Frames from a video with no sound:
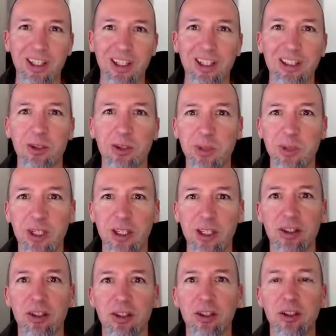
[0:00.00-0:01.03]
It's going to make
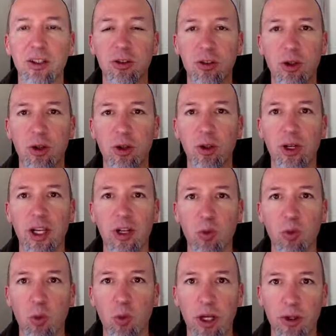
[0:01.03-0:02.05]
it taller and
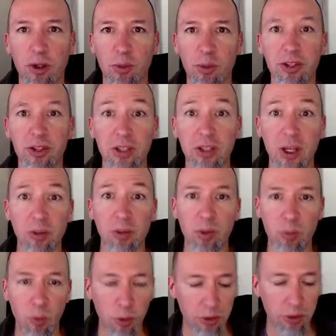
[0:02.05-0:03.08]
wider by the same
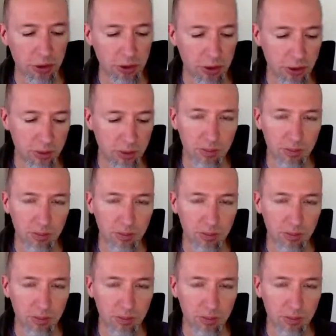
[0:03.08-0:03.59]
proportions.